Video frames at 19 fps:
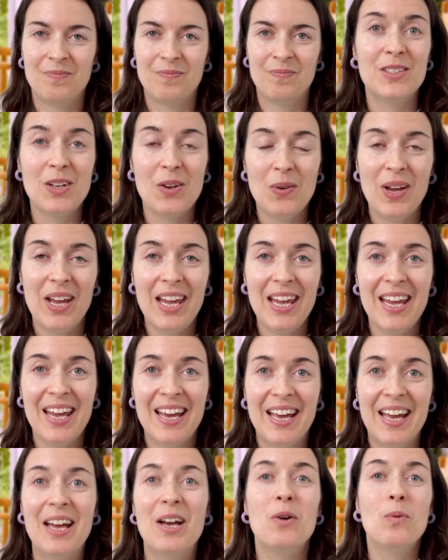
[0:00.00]
So
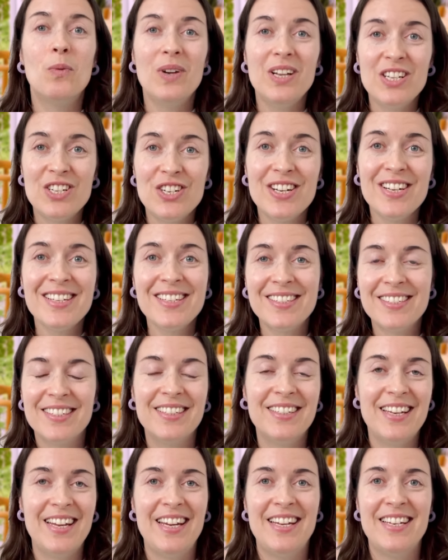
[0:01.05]
here we just
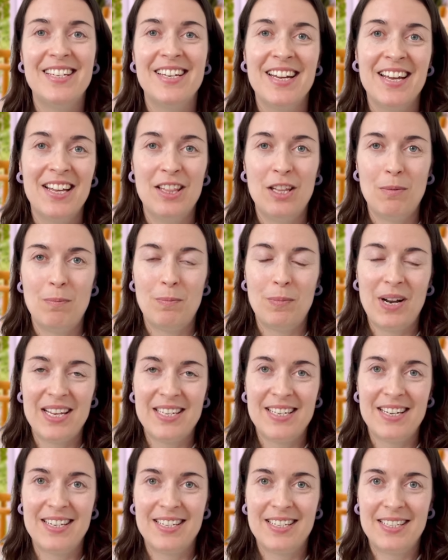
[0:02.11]
need the
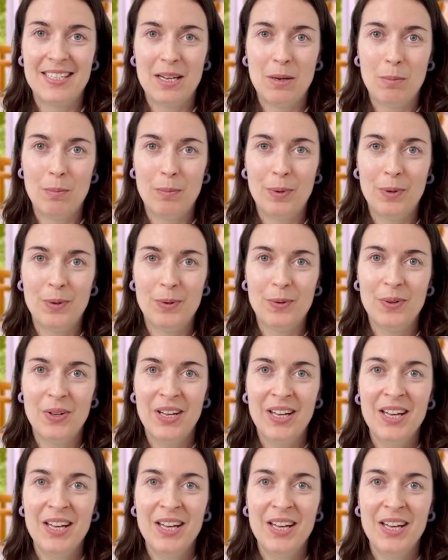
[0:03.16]
present simple.